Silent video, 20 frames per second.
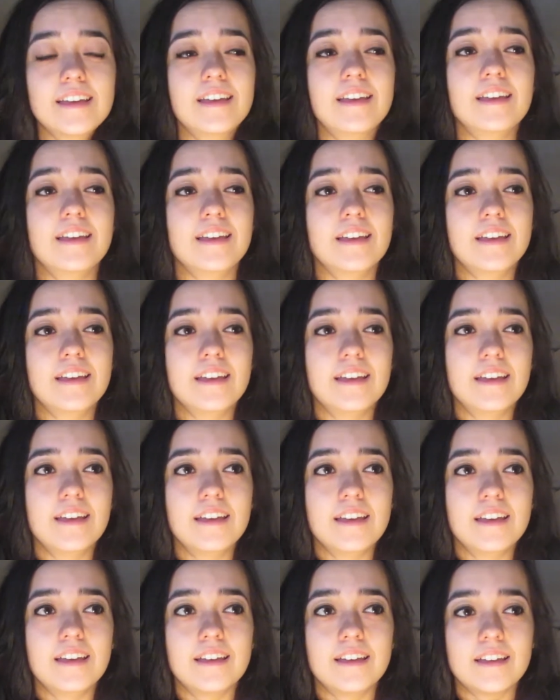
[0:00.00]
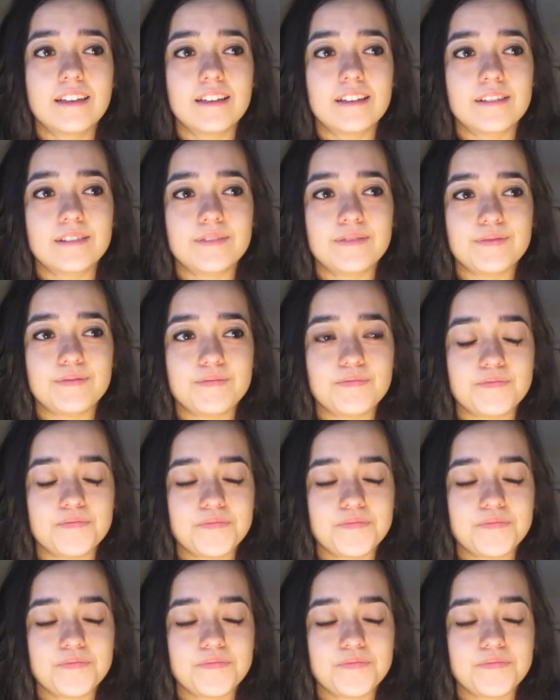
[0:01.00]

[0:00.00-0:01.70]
No one is speaking in this clip.